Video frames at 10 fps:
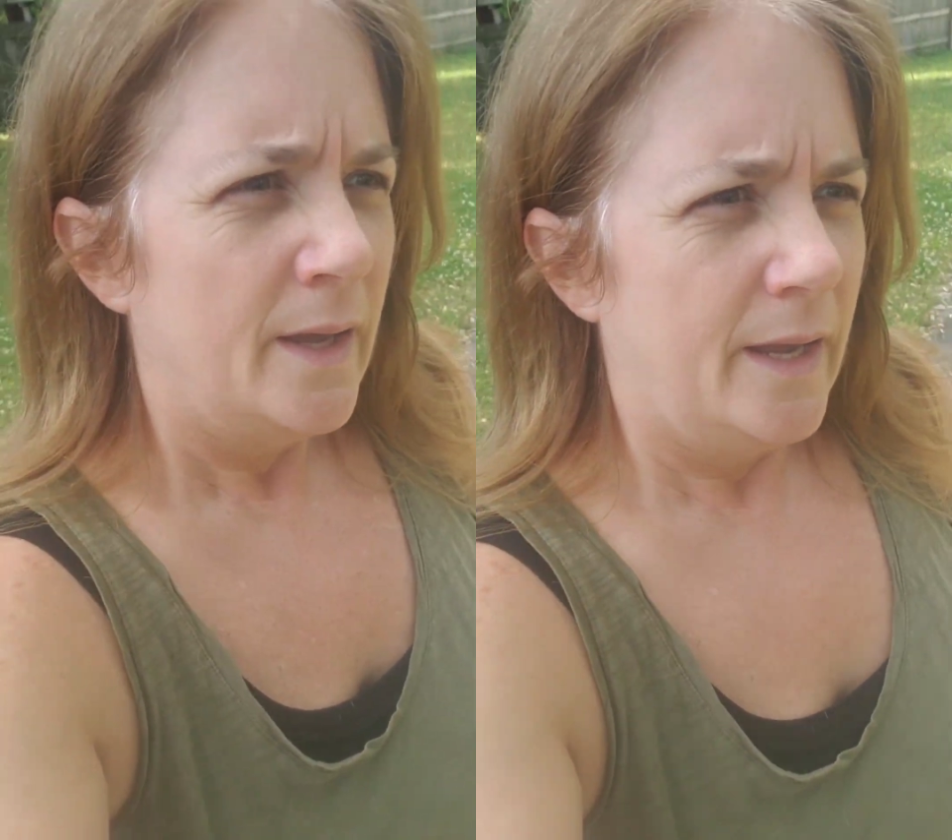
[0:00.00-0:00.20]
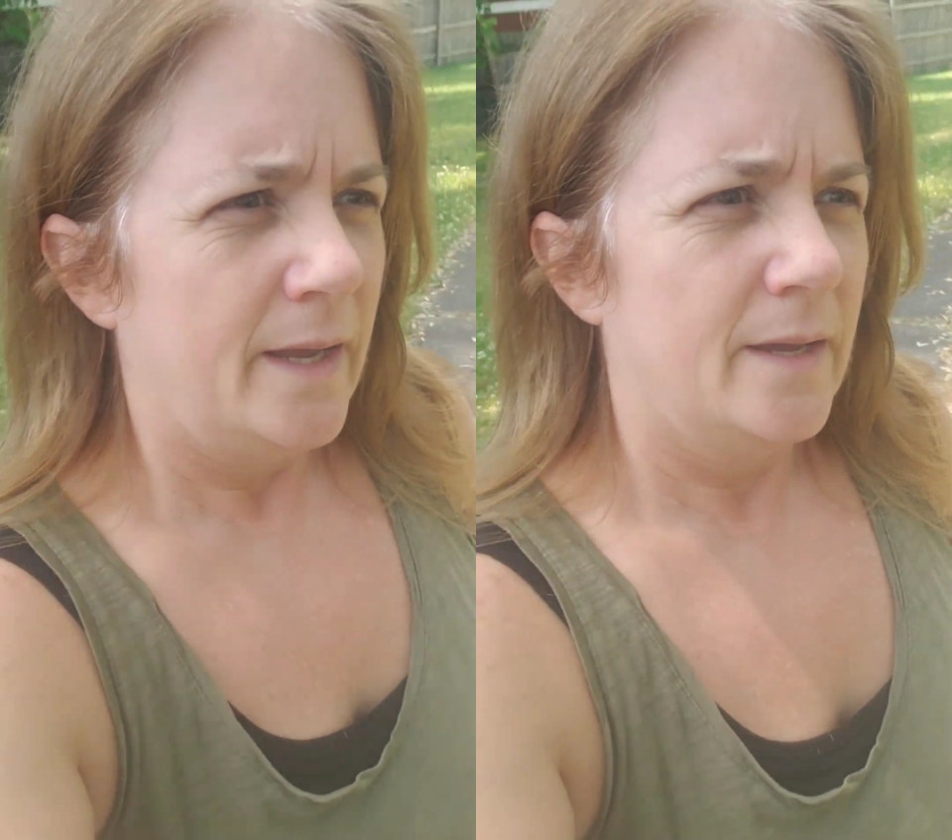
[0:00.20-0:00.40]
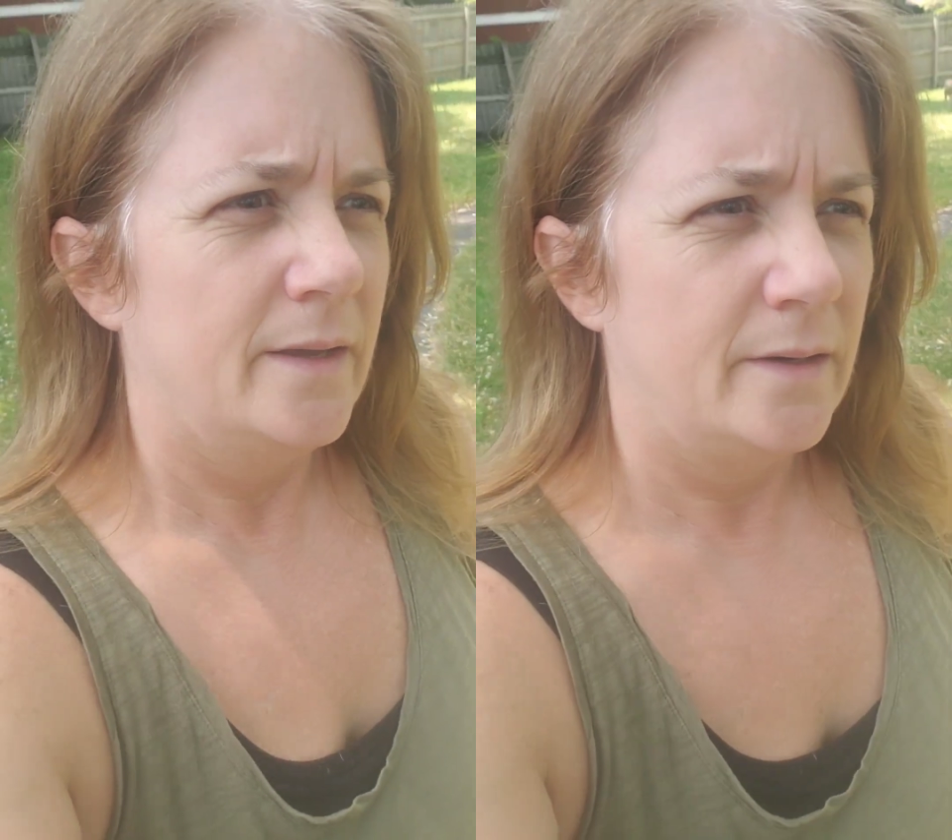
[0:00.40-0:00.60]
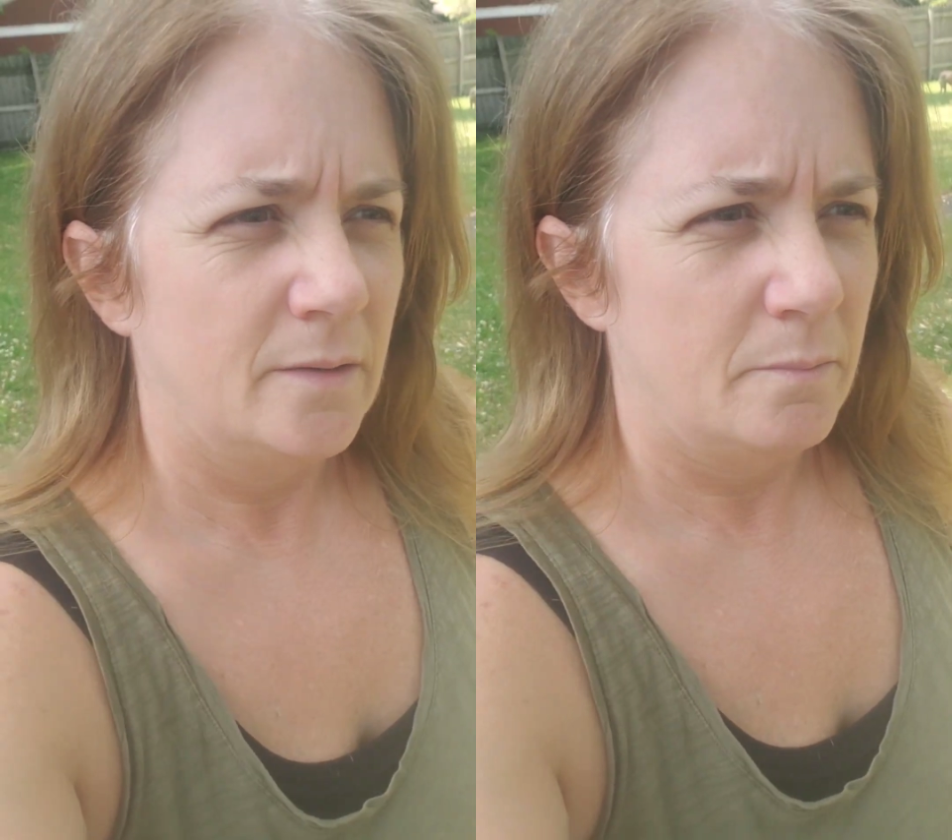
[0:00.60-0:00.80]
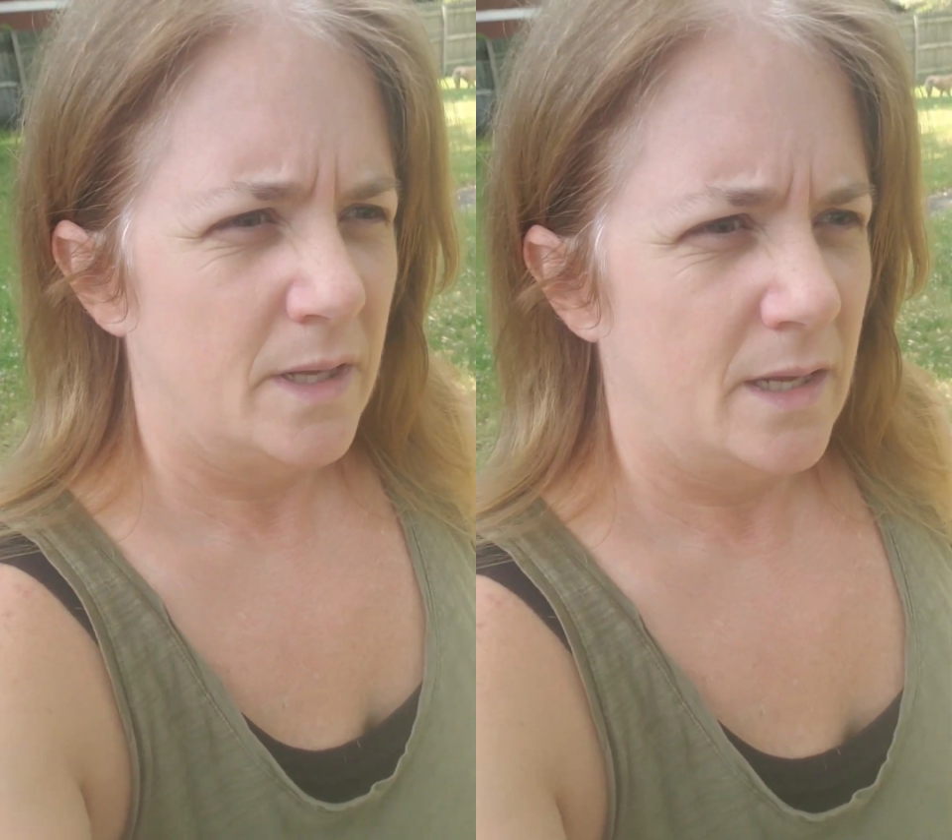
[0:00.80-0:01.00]
and
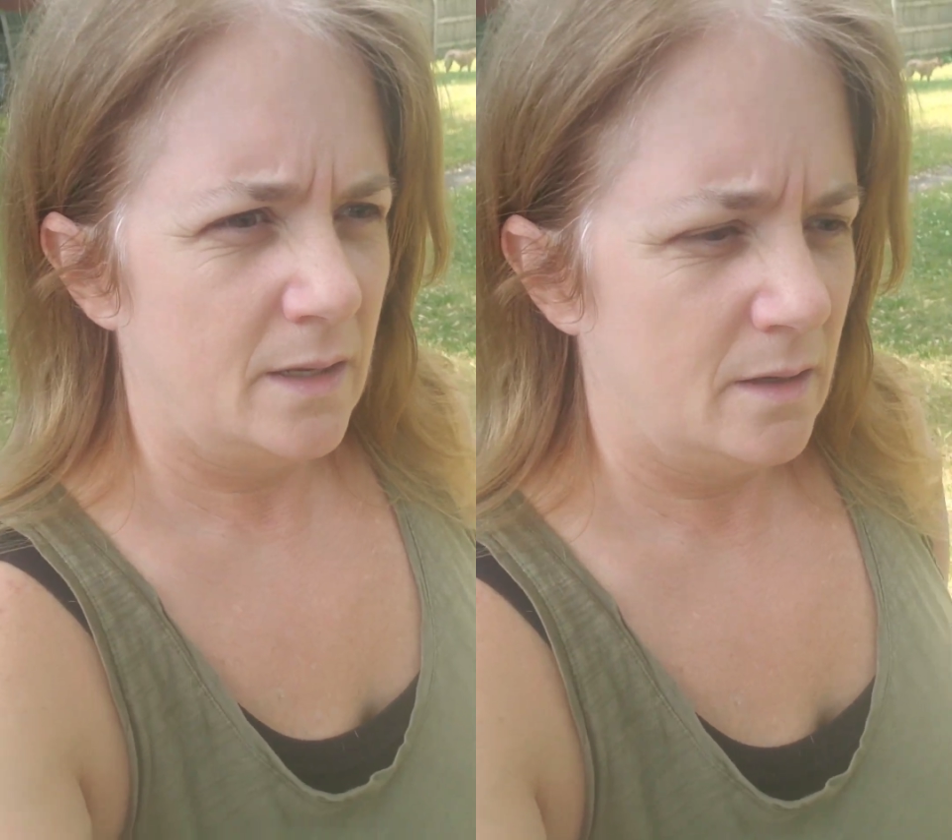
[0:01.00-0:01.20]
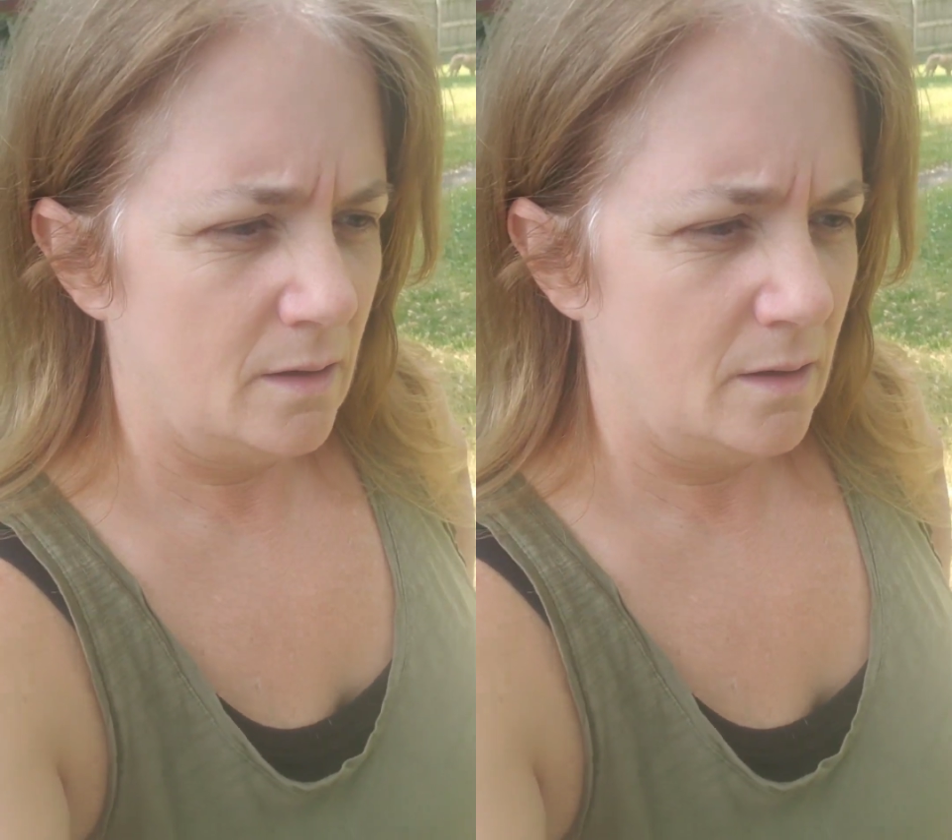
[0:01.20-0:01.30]
make